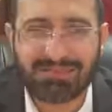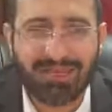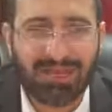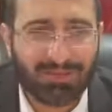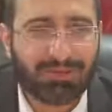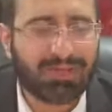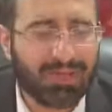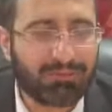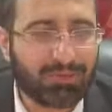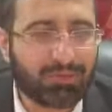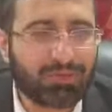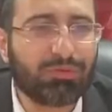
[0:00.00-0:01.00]
What? You come
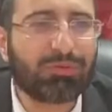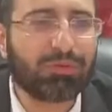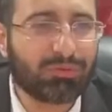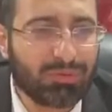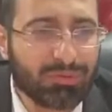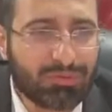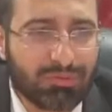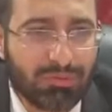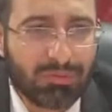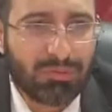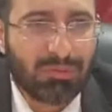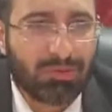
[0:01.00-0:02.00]
to shul. What do you do in
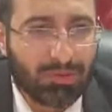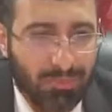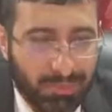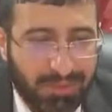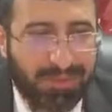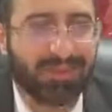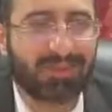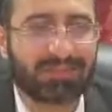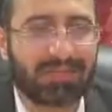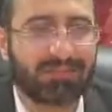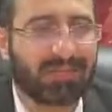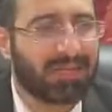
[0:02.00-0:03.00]
shul? You pray.
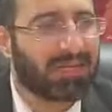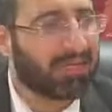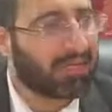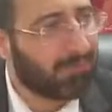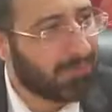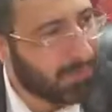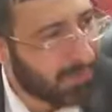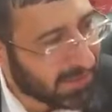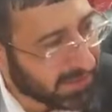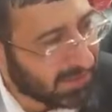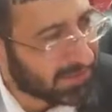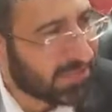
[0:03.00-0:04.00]
Hashem, give me
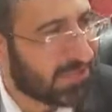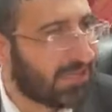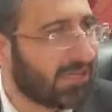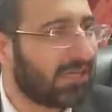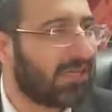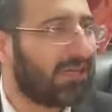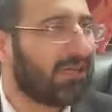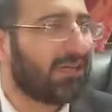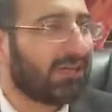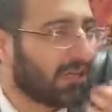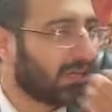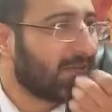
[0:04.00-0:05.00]
parnasa,
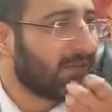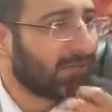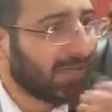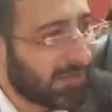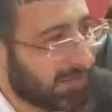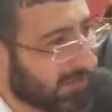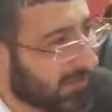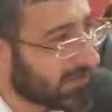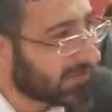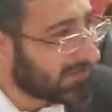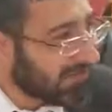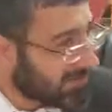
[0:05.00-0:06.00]
give me
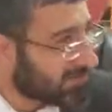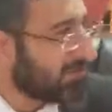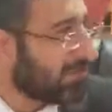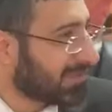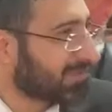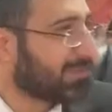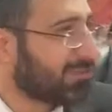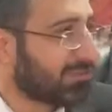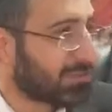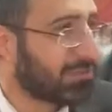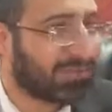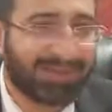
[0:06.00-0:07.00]
health. That's your basket of
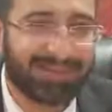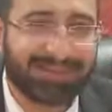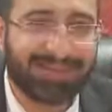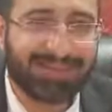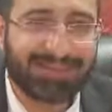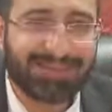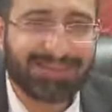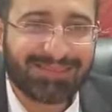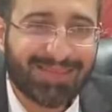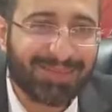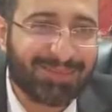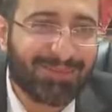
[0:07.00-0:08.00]
your bread
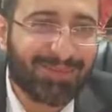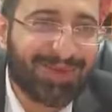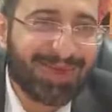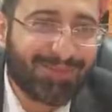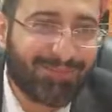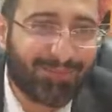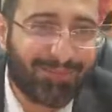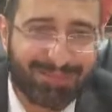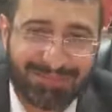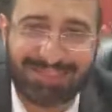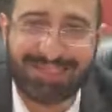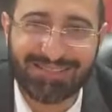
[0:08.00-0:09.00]
that you beg from
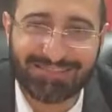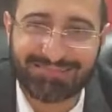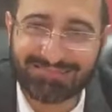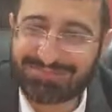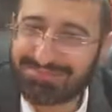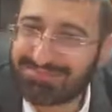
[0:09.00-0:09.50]
Hashem.